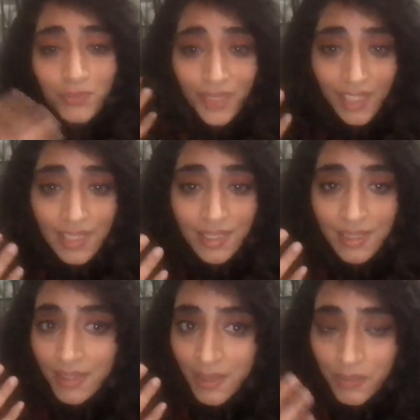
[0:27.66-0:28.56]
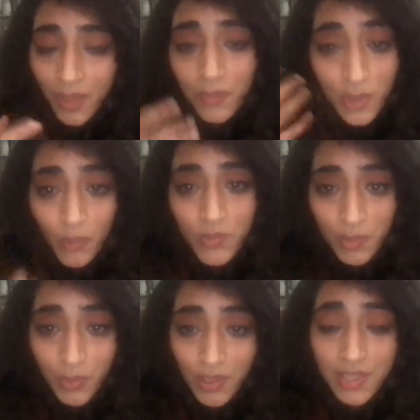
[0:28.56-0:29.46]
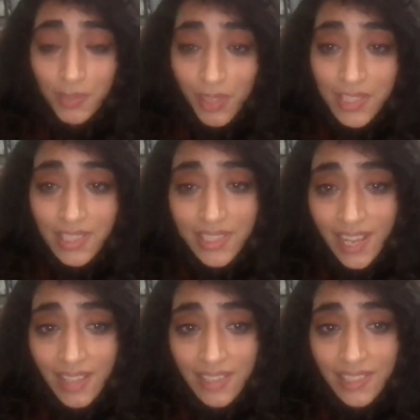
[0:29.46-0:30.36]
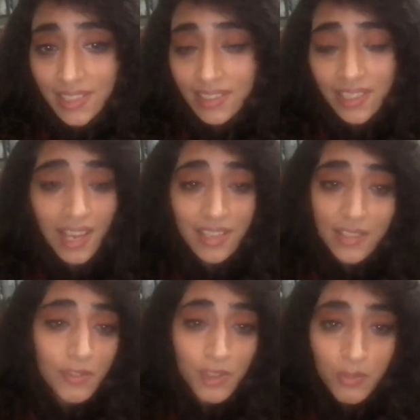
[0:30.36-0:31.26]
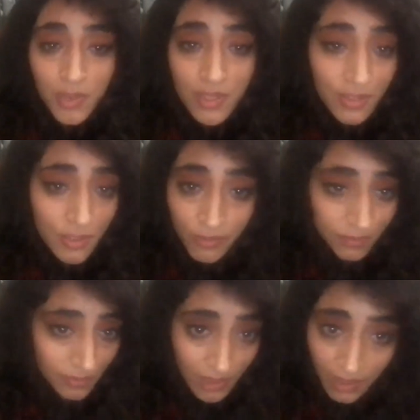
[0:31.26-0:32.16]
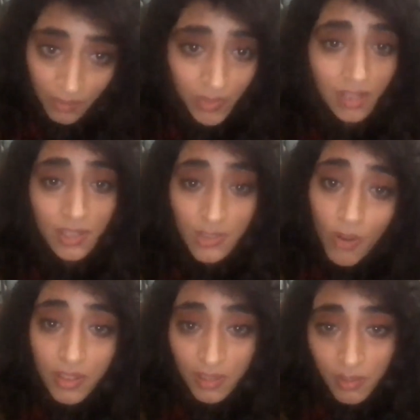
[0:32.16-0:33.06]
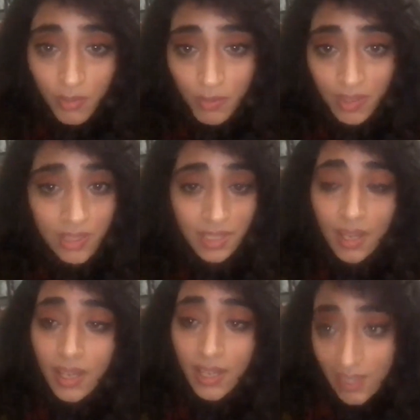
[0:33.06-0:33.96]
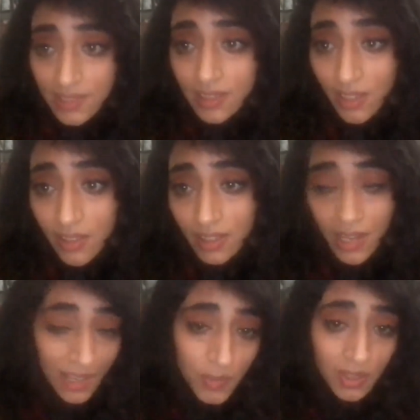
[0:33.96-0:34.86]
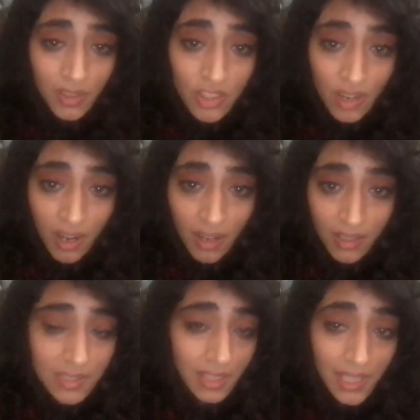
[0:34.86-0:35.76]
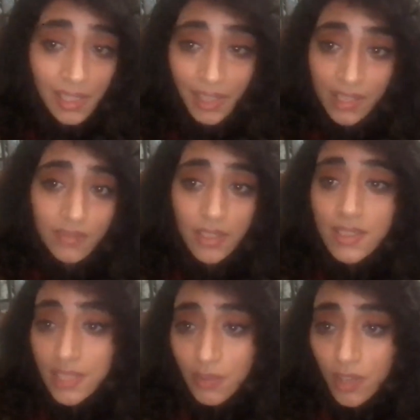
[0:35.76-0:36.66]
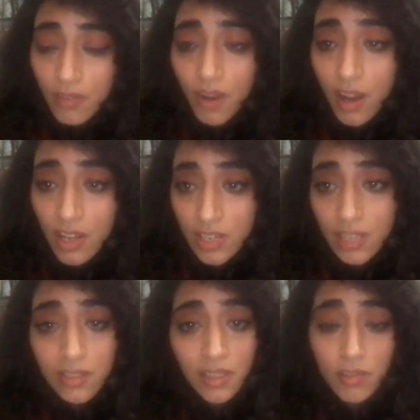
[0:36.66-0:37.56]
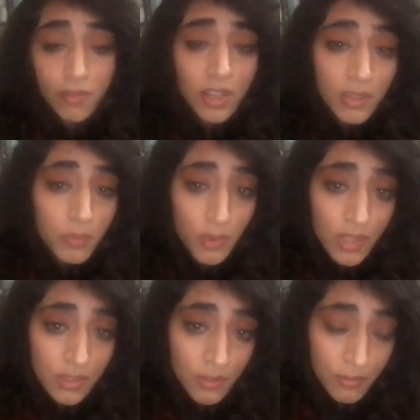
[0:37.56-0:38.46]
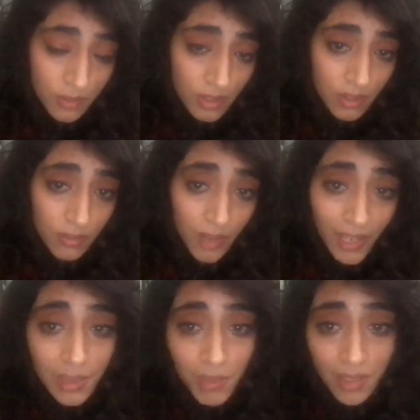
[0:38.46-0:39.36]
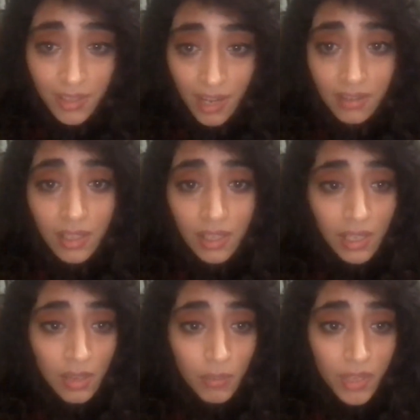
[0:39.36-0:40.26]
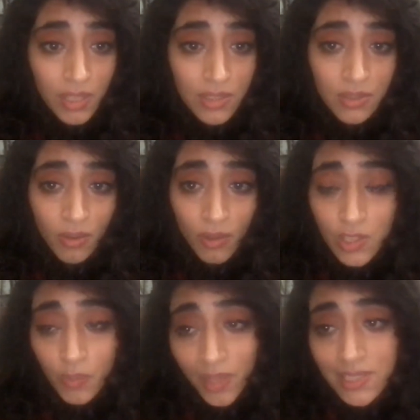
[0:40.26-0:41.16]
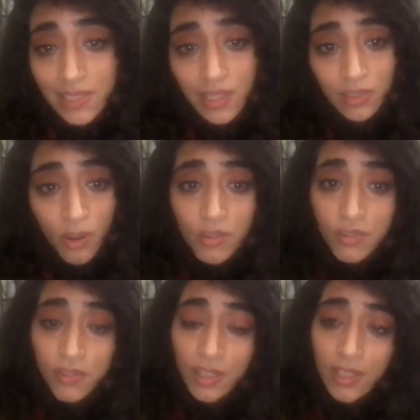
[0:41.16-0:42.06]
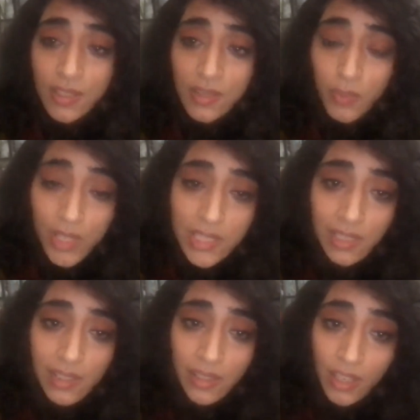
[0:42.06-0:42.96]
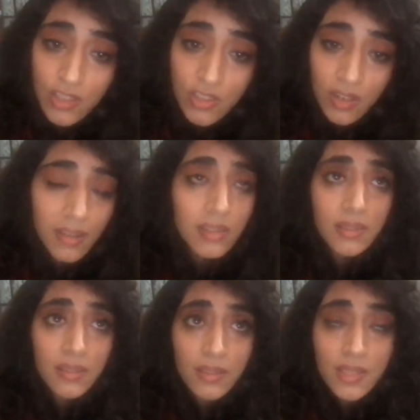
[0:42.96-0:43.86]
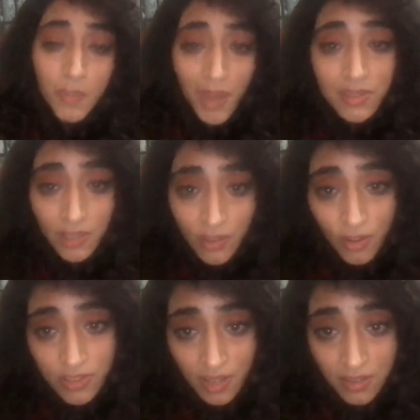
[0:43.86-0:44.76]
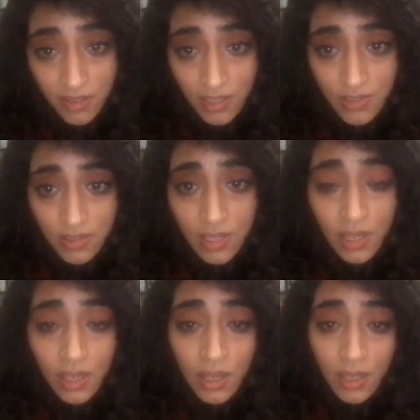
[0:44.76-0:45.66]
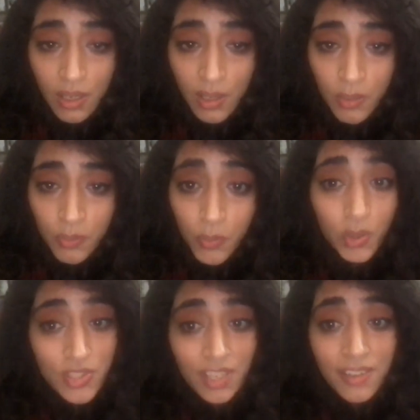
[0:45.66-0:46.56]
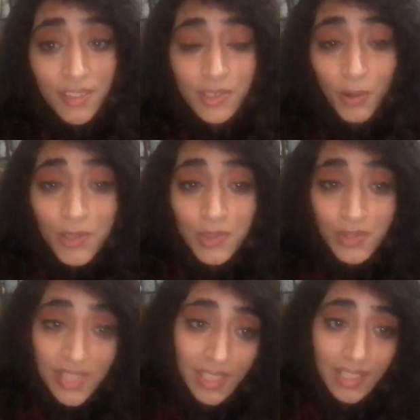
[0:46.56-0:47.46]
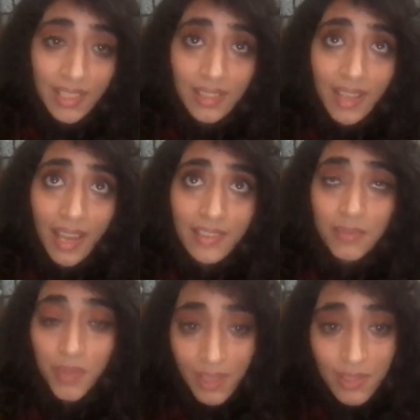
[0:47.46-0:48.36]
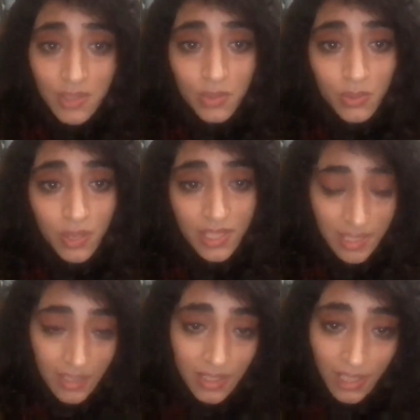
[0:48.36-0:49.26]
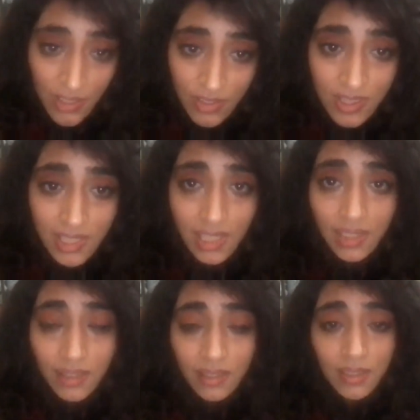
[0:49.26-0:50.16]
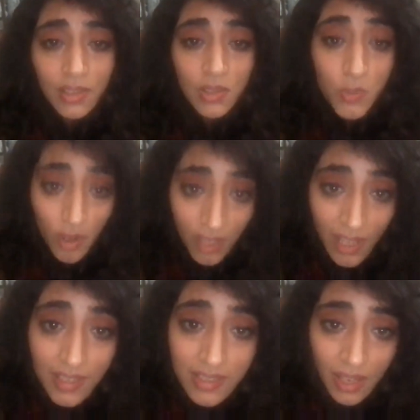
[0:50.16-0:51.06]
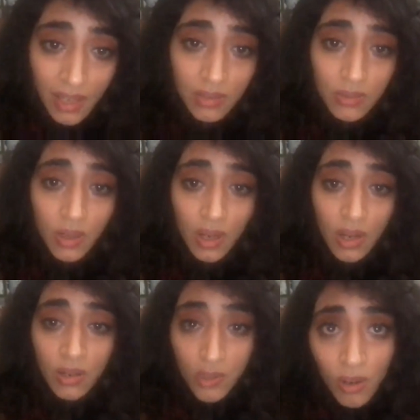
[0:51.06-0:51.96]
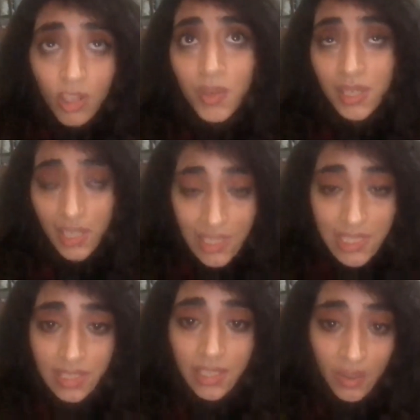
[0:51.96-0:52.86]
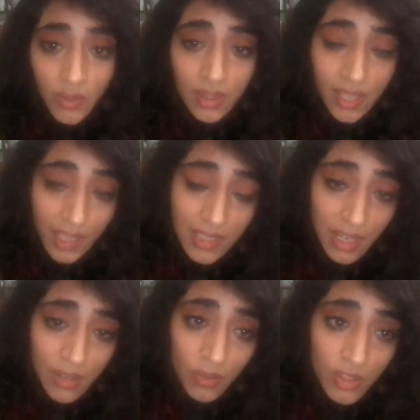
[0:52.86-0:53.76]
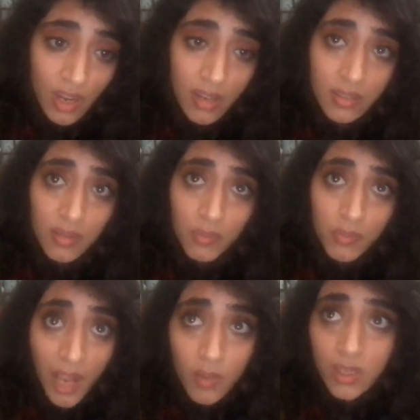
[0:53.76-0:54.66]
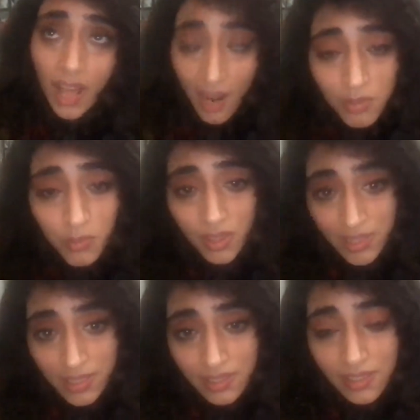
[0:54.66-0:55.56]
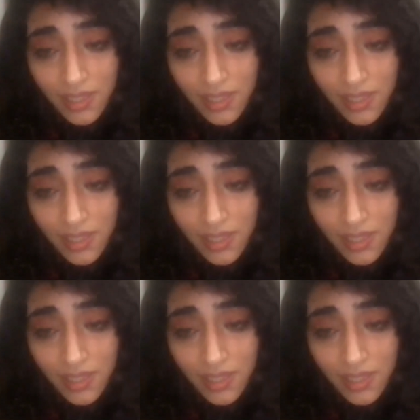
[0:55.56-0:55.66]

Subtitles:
it absorbs the poet's political reality and carries the footprints of their historical moments. It has been a rich artistic yield, as we can see. We have Aga Shahidari, we have other poets who have widely being read, but it's also immensely ethnographic. It's political in nature, and it spans across generation. Poetry here is also treated as a means to assert agency, to protest, and to document history, given the extent to which our private and political